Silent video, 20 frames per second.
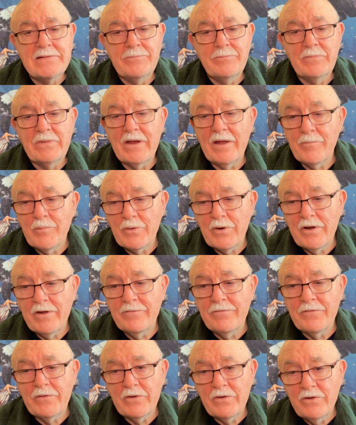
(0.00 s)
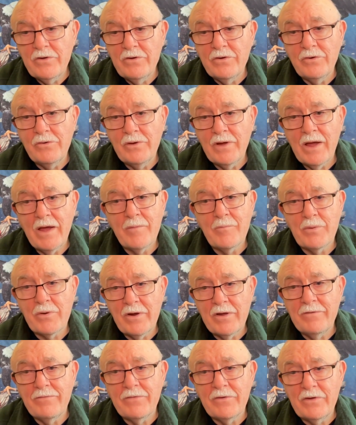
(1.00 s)
But I pray for you. I
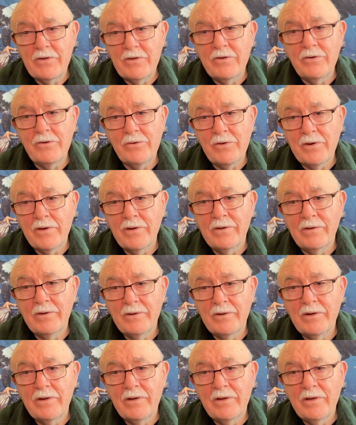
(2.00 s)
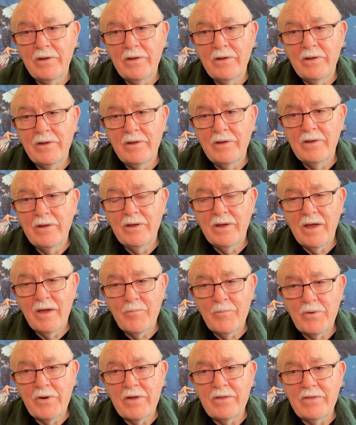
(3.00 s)
pray for you. I
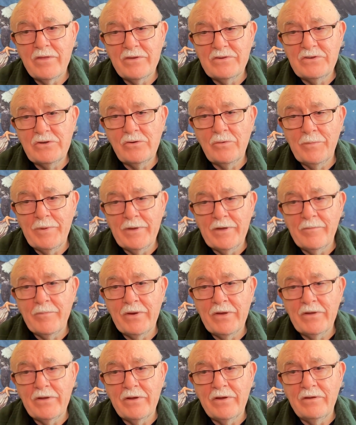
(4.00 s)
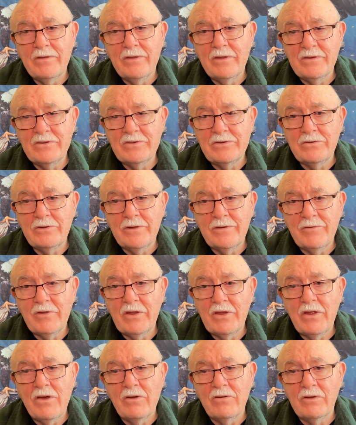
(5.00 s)
pray that you'll be abundant, that you'll live a
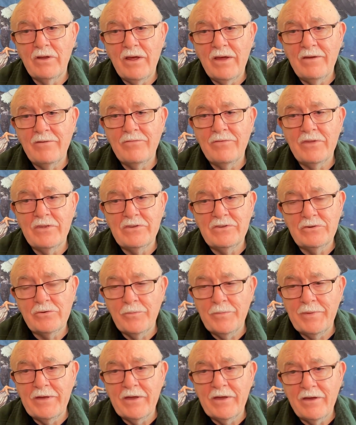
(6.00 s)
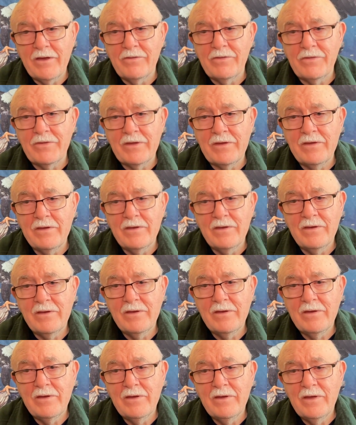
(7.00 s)
long life, that you'll be healthy.
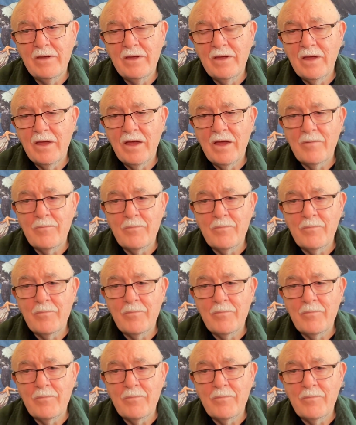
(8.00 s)
I